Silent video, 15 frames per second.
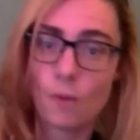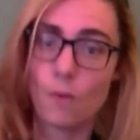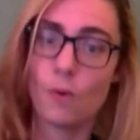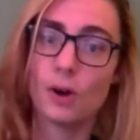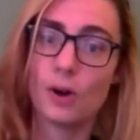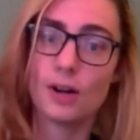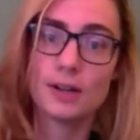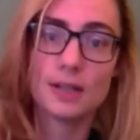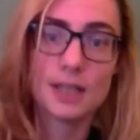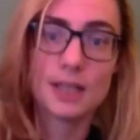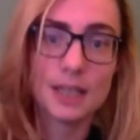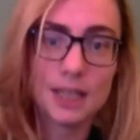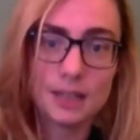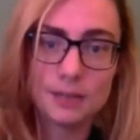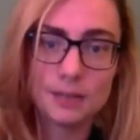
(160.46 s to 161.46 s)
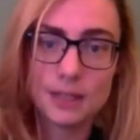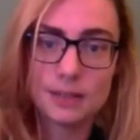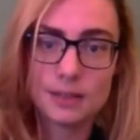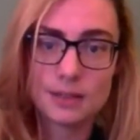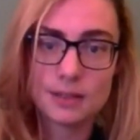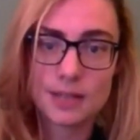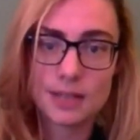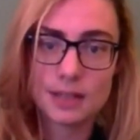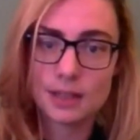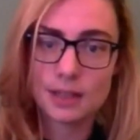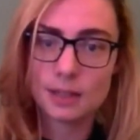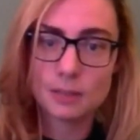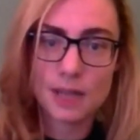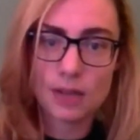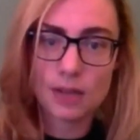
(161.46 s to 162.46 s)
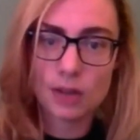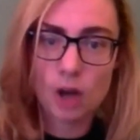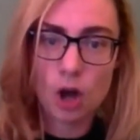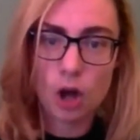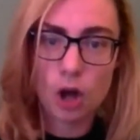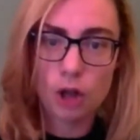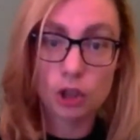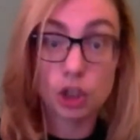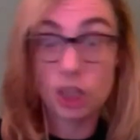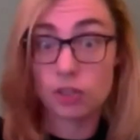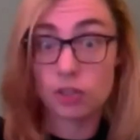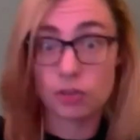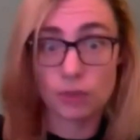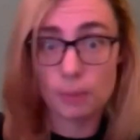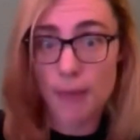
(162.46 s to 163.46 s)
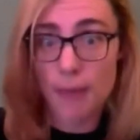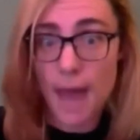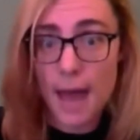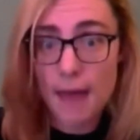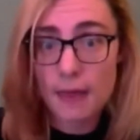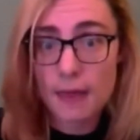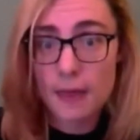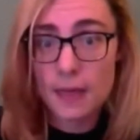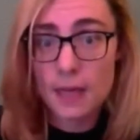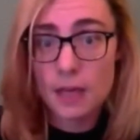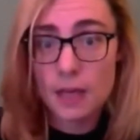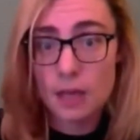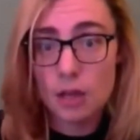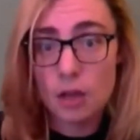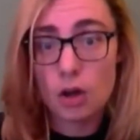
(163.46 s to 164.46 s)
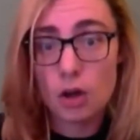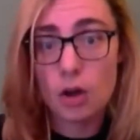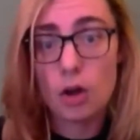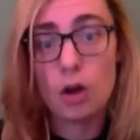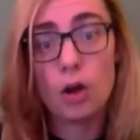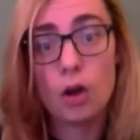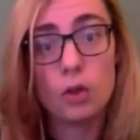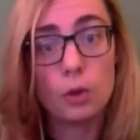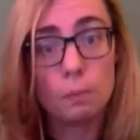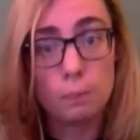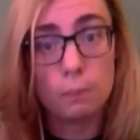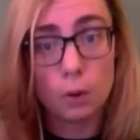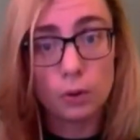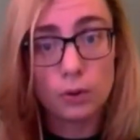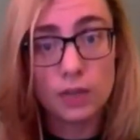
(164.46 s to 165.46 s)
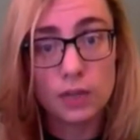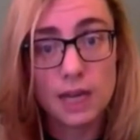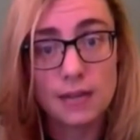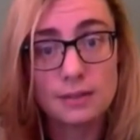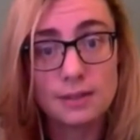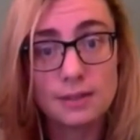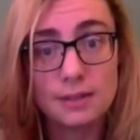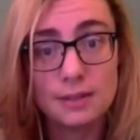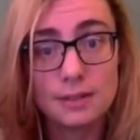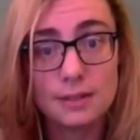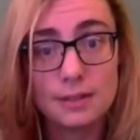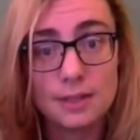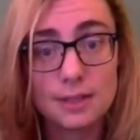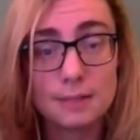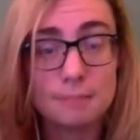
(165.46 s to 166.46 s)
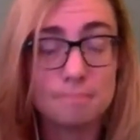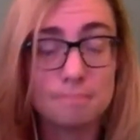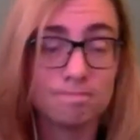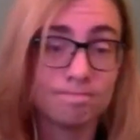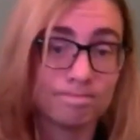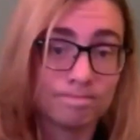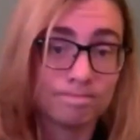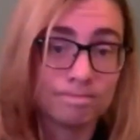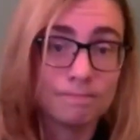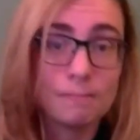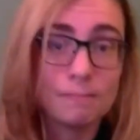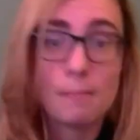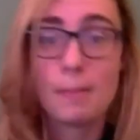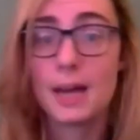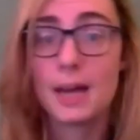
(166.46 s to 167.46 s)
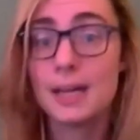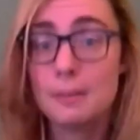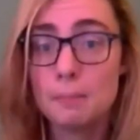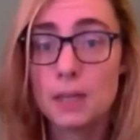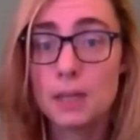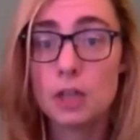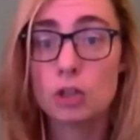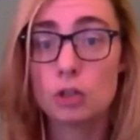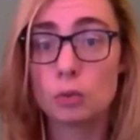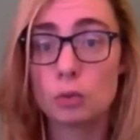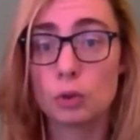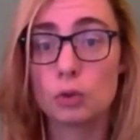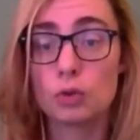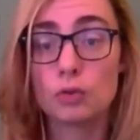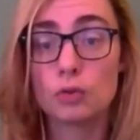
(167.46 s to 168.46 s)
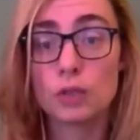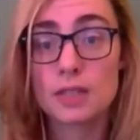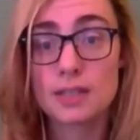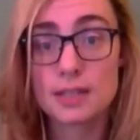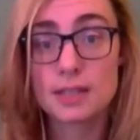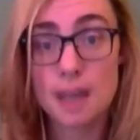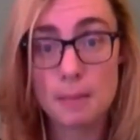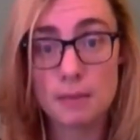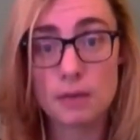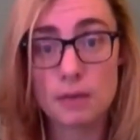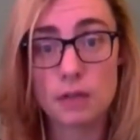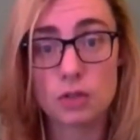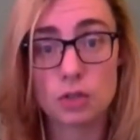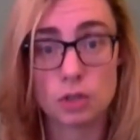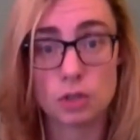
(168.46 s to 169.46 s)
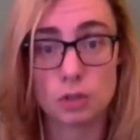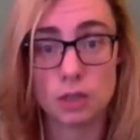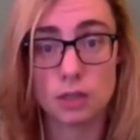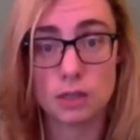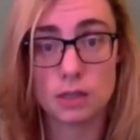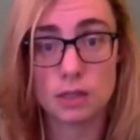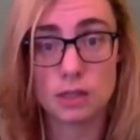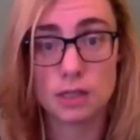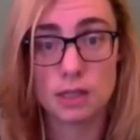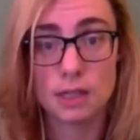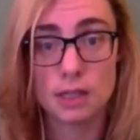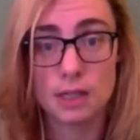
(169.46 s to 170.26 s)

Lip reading: or even sending them down the hall just for math, although both cases might be a good route for some of our students.